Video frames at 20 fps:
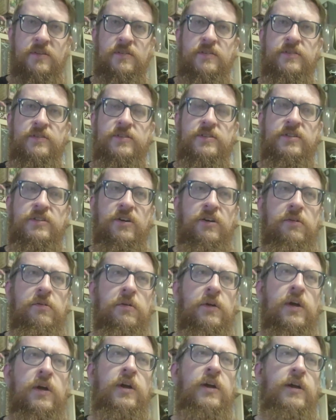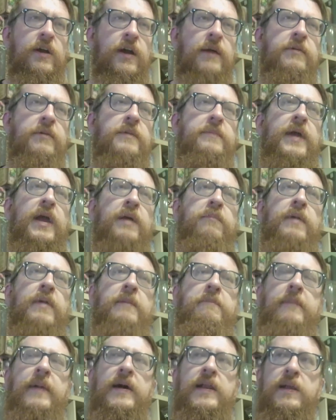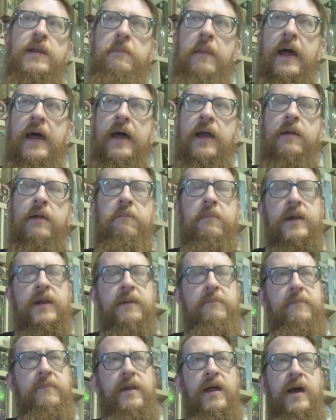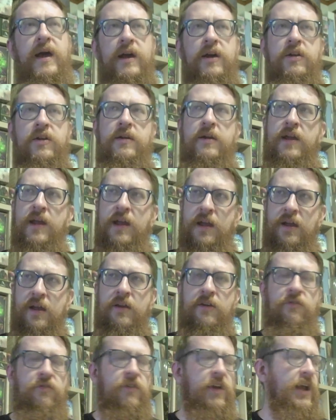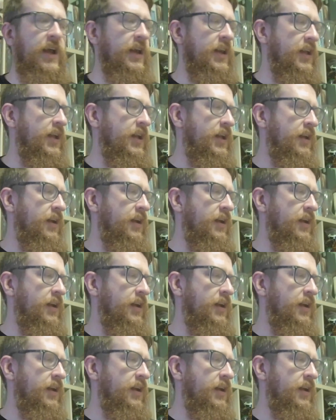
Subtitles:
So I'm going to make my money back, but I'm not going to have anything